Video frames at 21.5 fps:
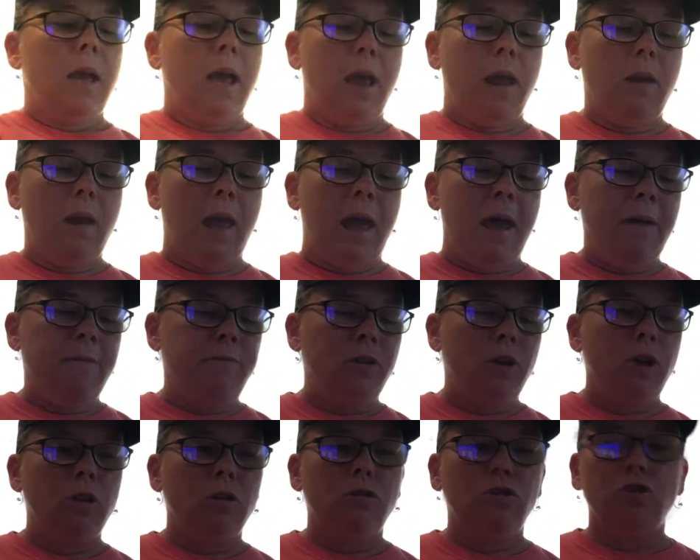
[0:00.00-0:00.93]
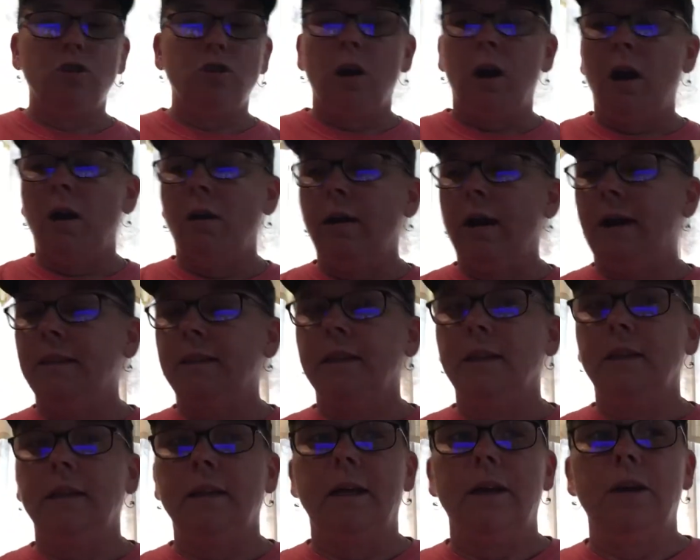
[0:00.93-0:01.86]
And after you draw out
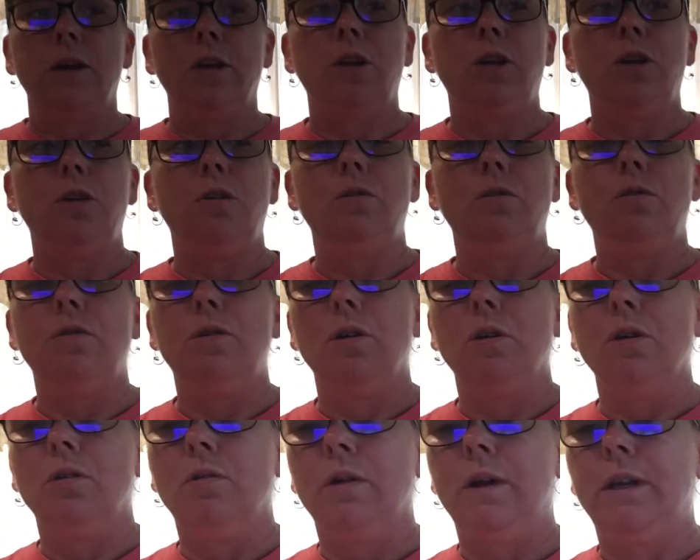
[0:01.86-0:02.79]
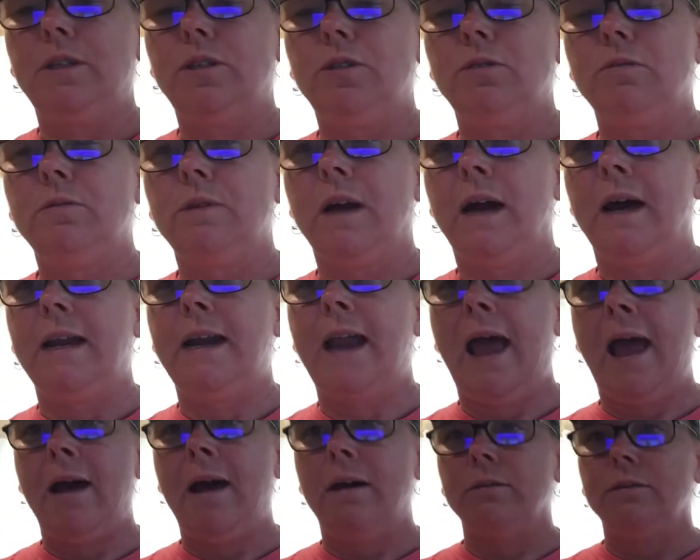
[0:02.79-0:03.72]
the letter Q, you're going to cut it
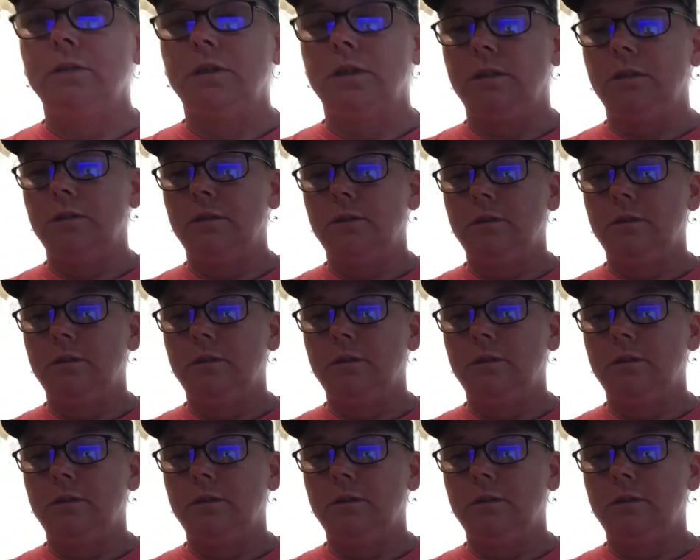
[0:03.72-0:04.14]
out.